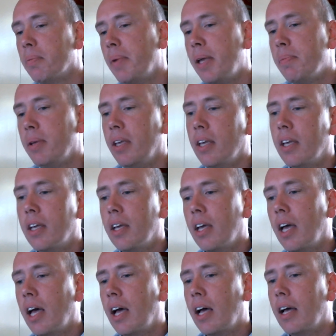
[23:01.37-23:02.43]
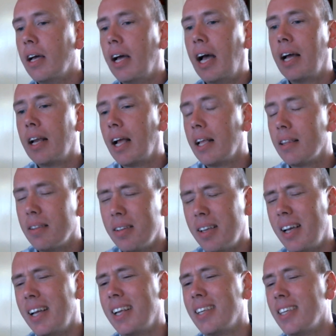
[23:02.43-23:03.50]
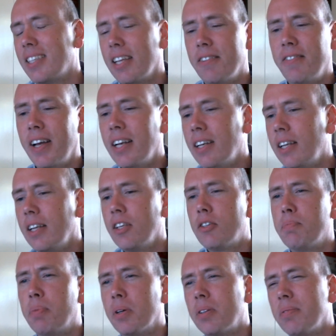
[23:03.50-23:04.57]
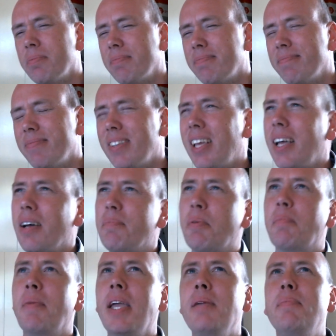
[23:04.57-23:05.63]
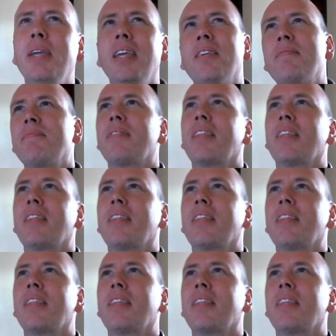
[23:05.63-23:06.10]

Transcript: maybe at a disadvantage, but maybe